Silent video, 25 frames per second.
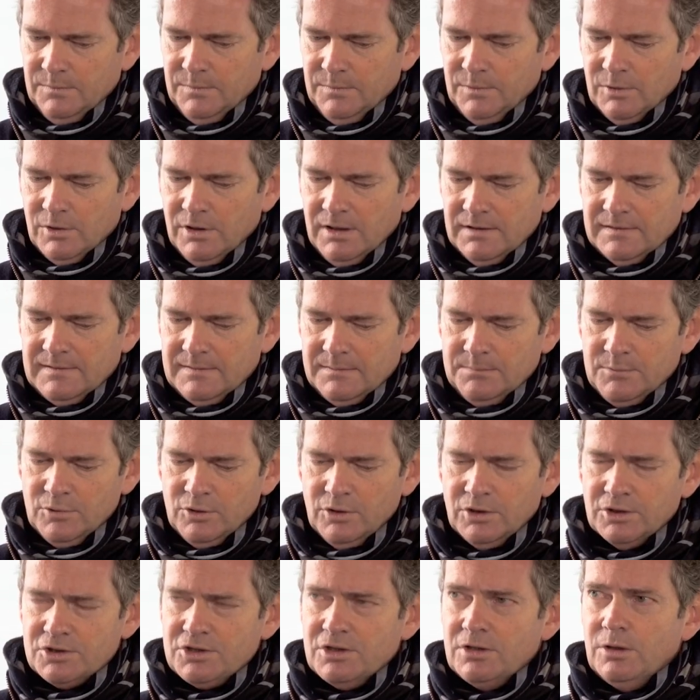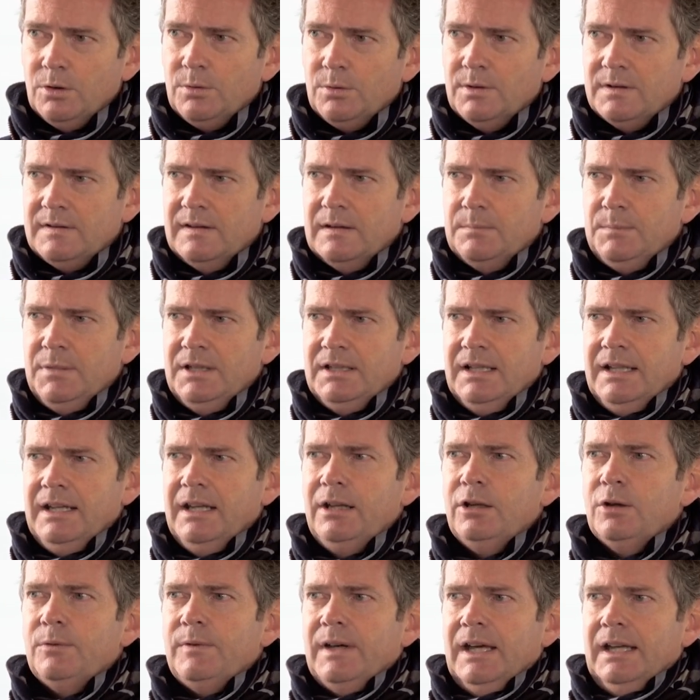for us, Blue Orchard always has been an
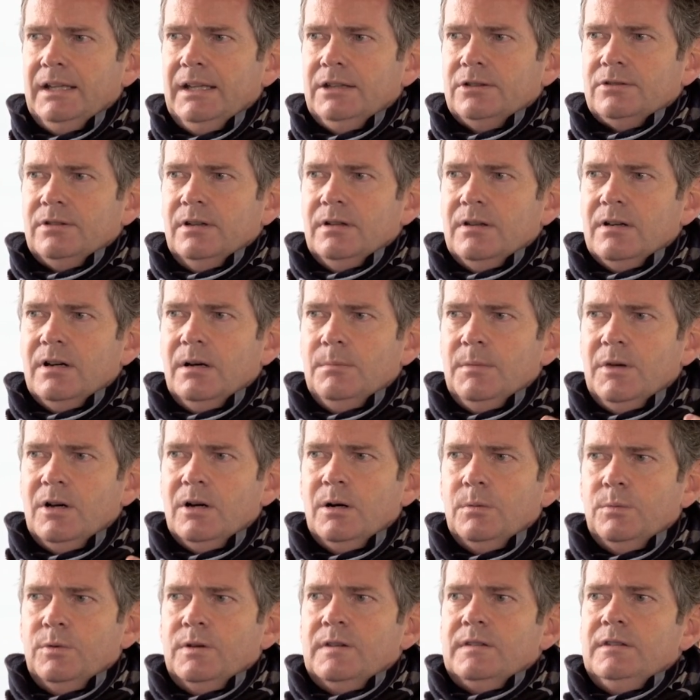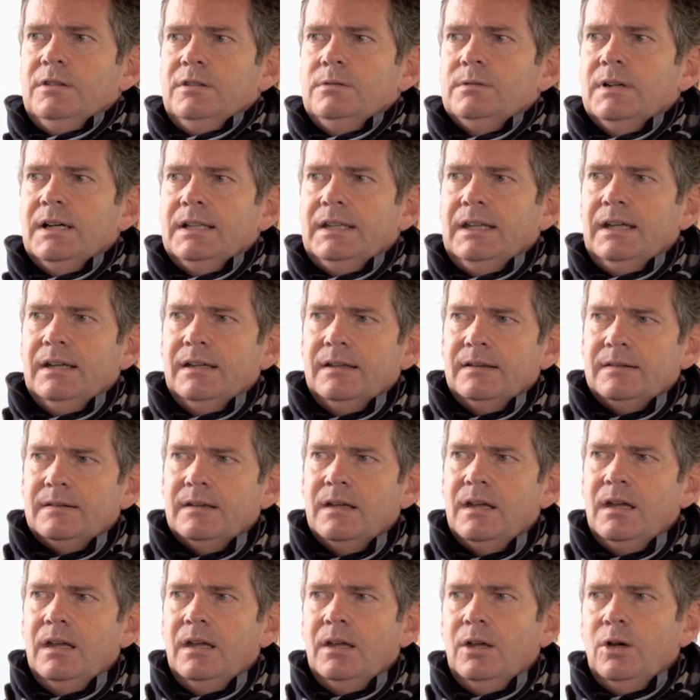innovator in coming up with new
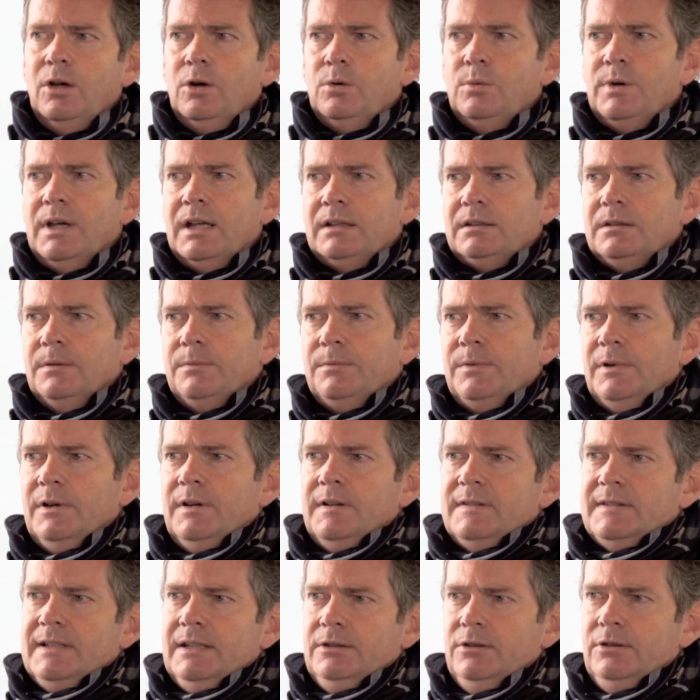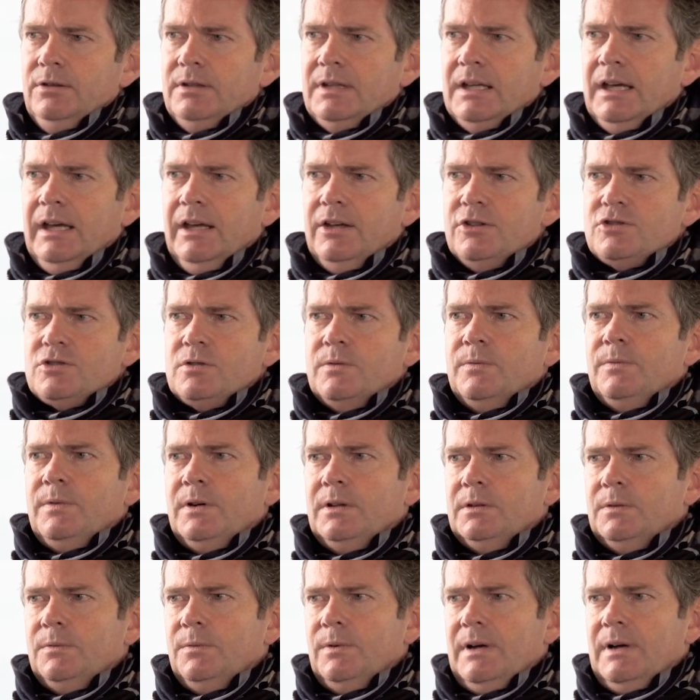ideas. We had the first education
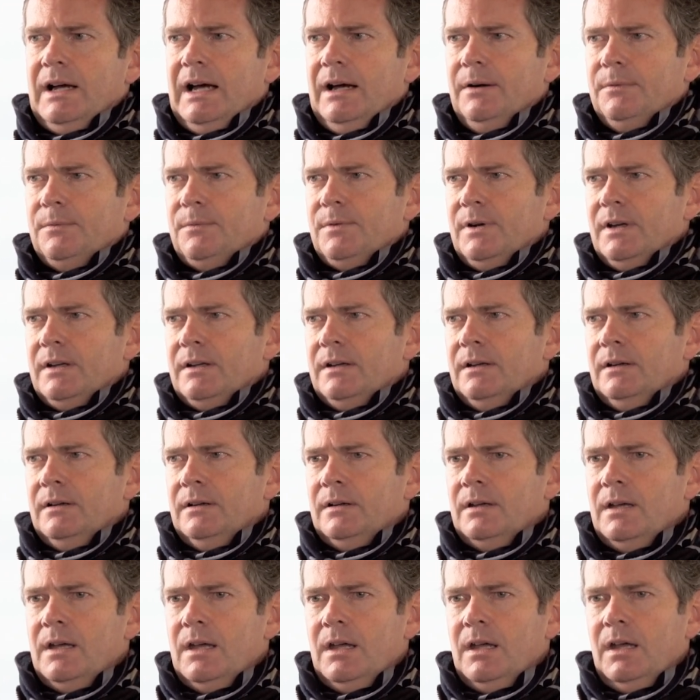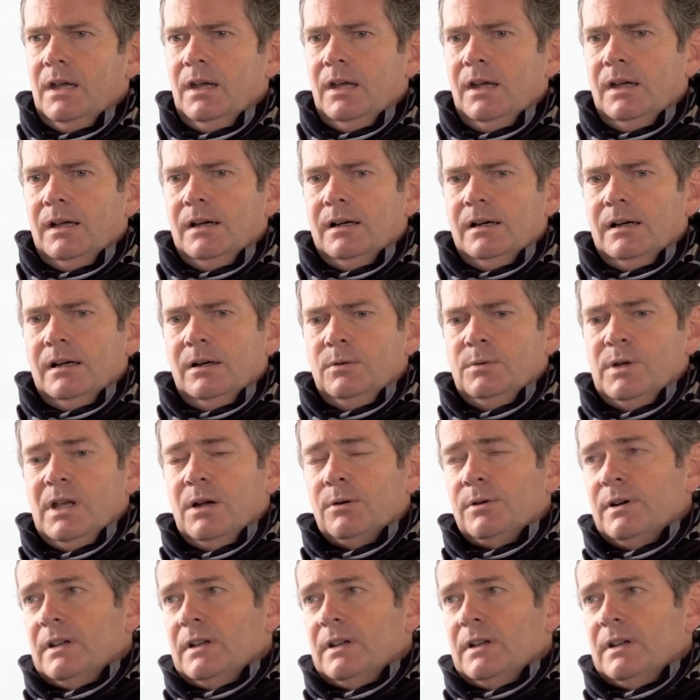fund for Africa. Uh, we are